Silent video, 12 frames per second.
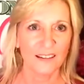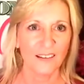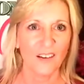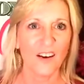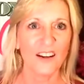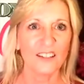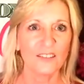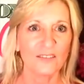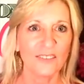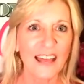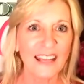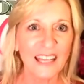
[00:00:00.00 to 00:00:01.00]
Are you
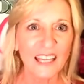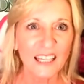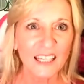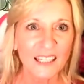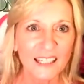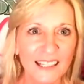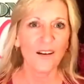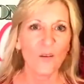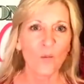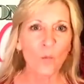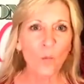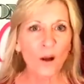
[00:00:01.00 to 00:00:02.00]
ready?
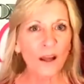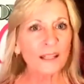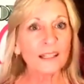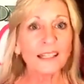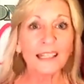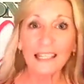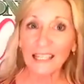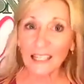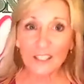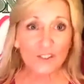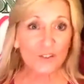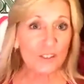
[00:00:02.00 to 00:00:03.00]
What
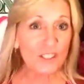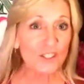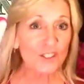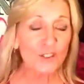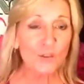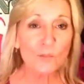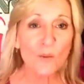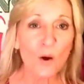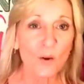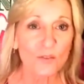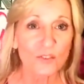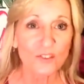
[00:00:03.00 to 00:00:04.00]
interests you
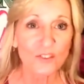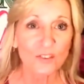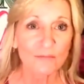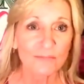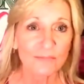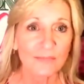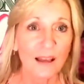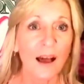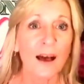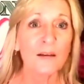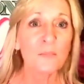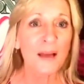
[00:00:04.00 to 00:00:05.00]
most
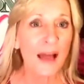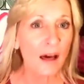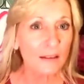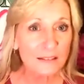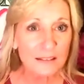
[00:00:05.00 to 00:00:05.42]
about